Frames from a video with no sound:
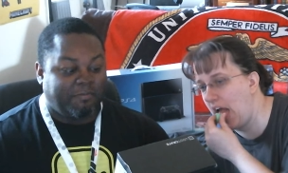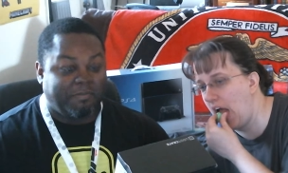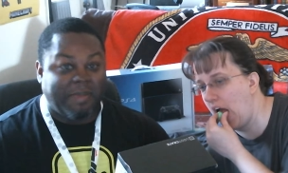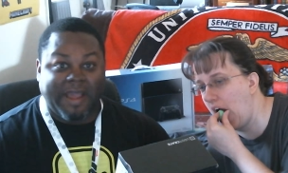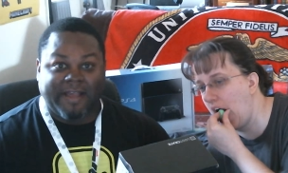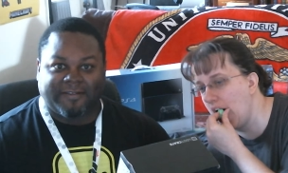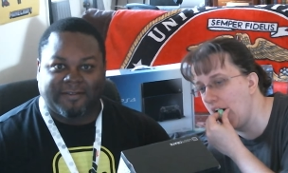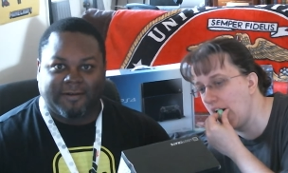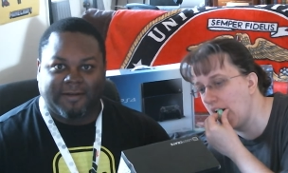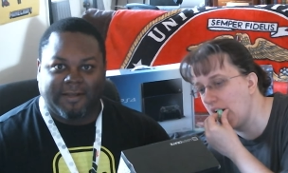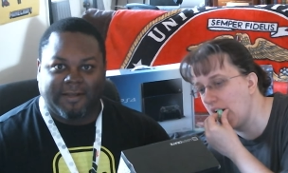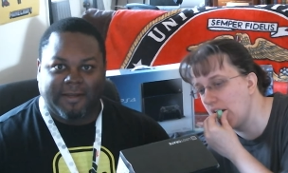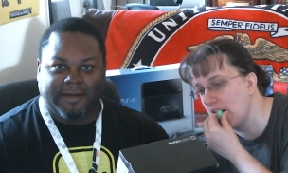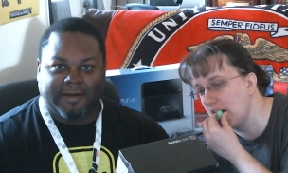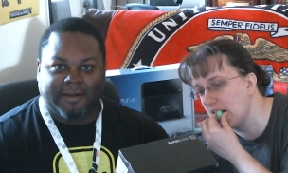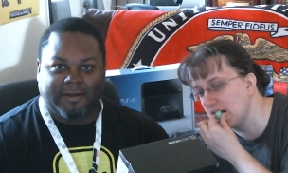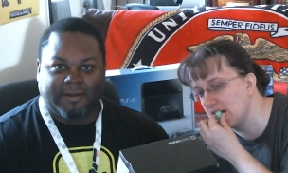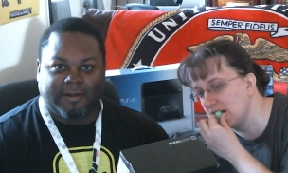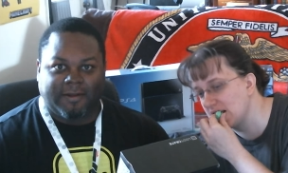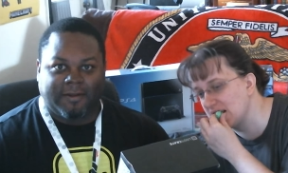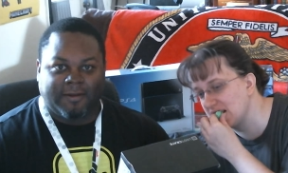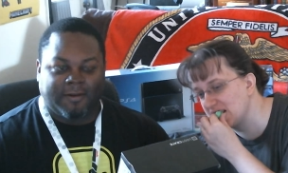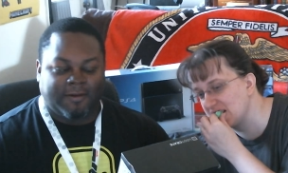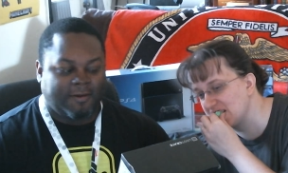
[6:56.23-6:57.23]

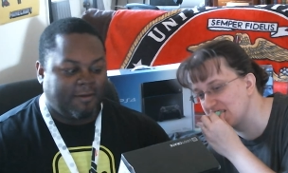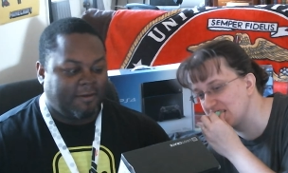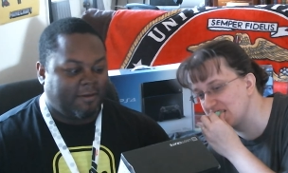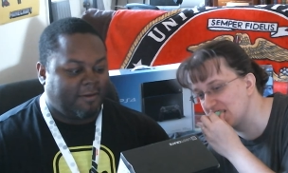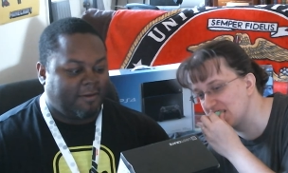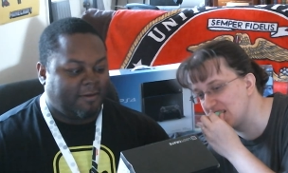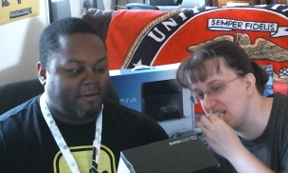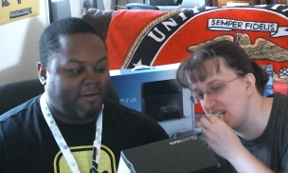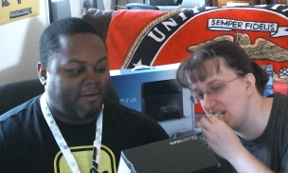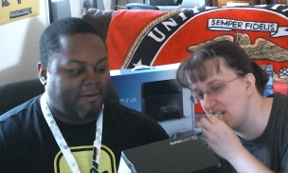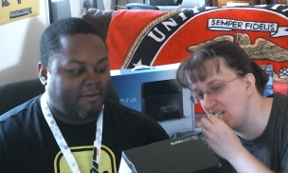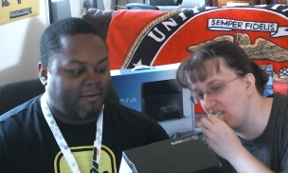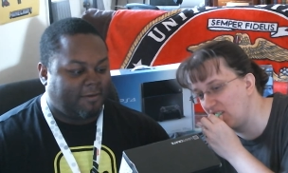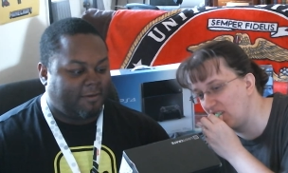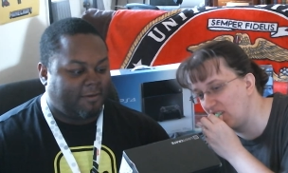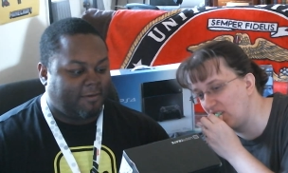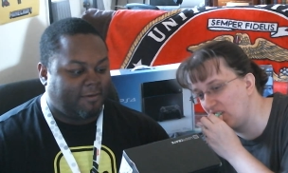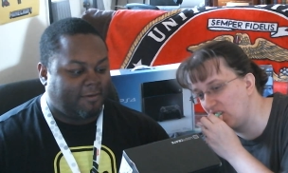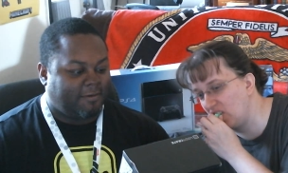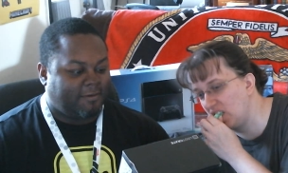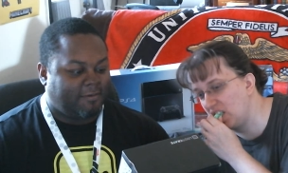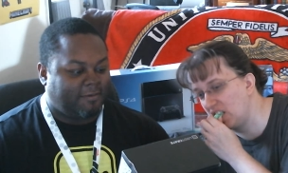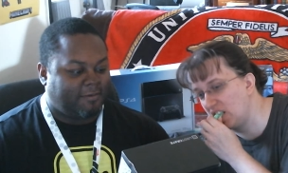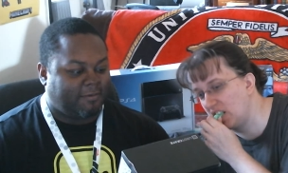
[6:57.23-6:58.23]
Speaker 1: Pasadena.
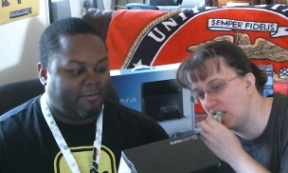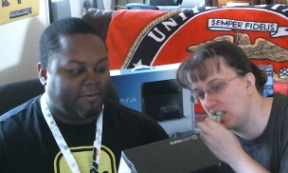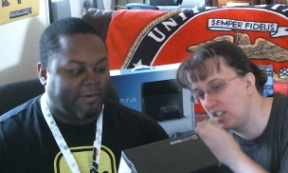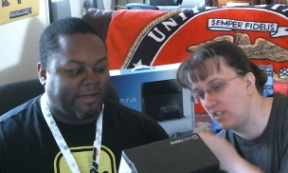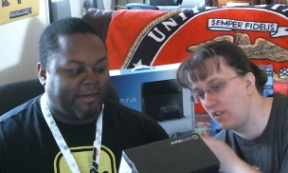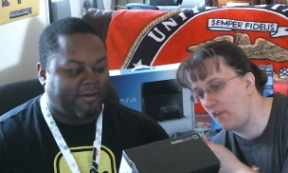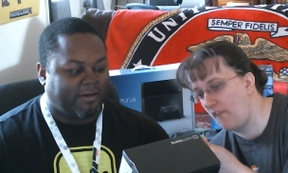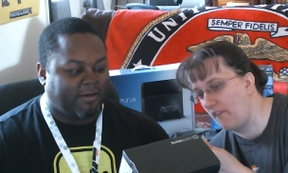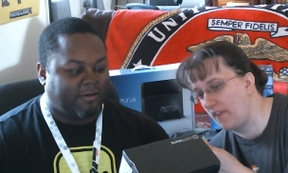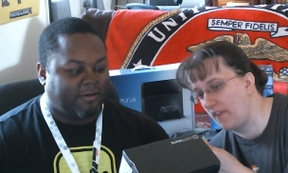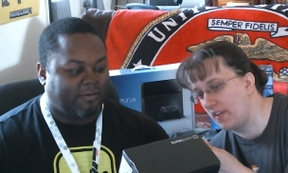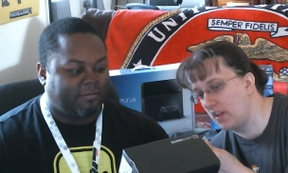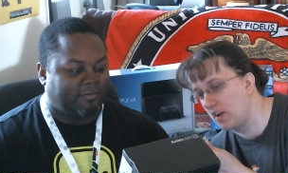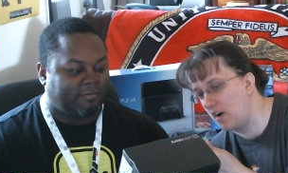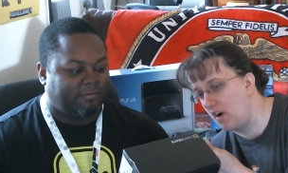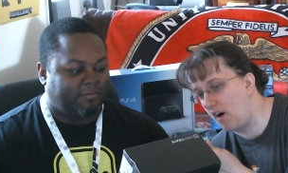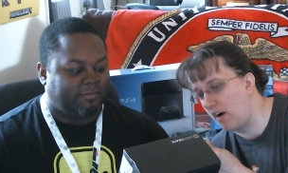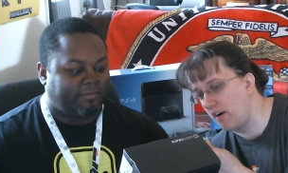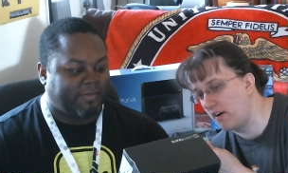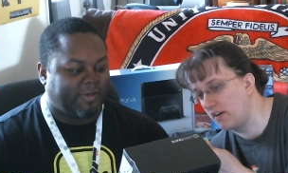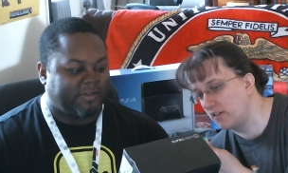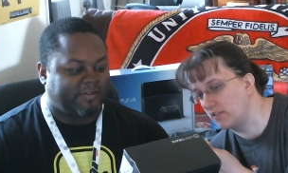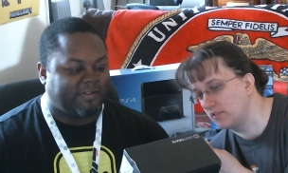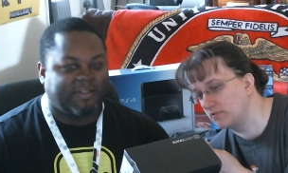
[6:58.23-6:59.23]
Wait, no,
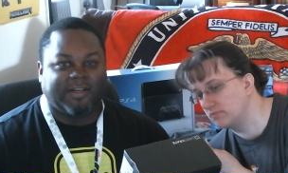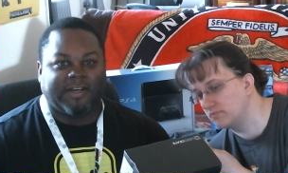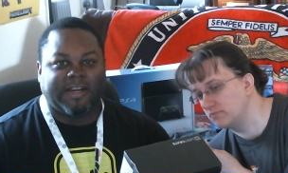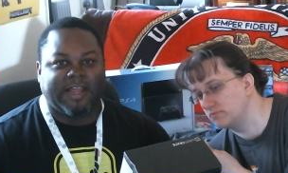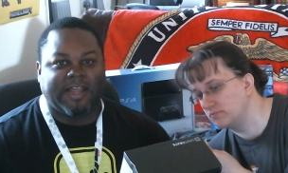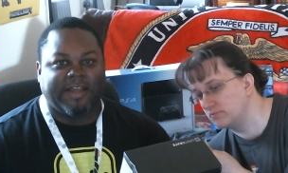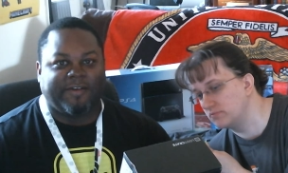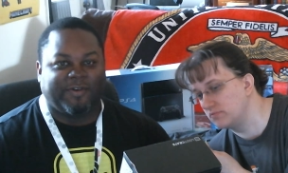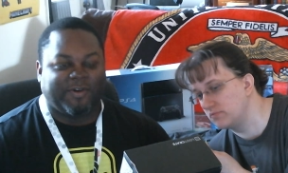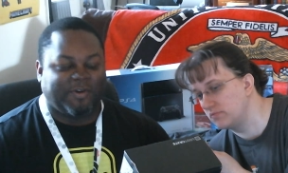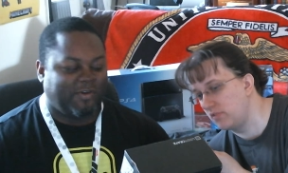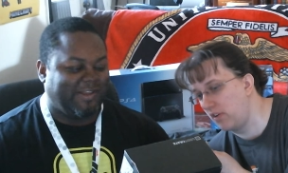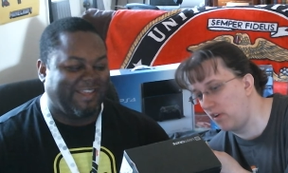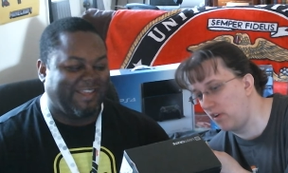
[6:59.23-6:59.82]
Pasadena Avenue.